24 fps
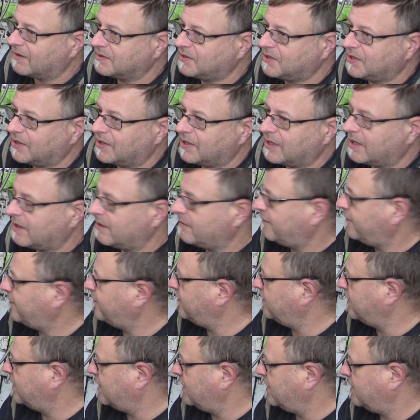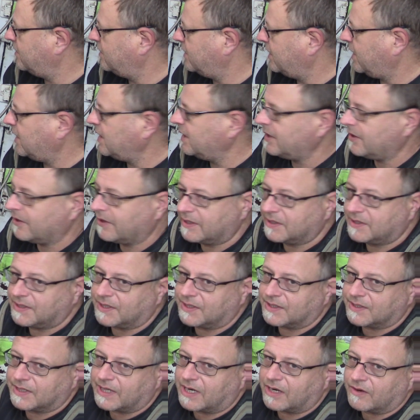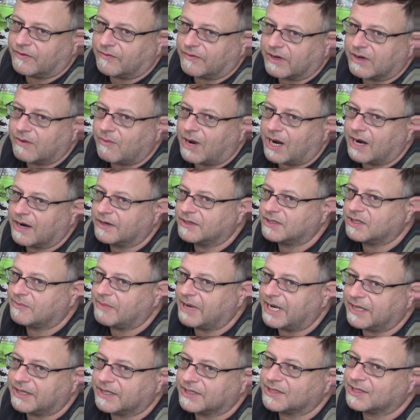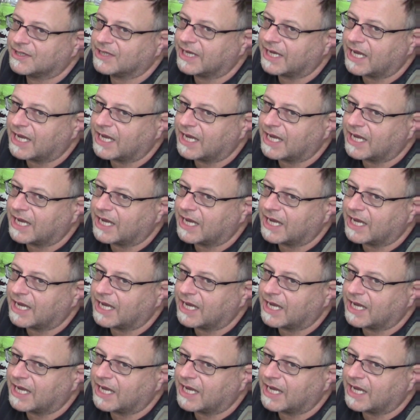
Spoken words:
to the clearances that are required to make this thing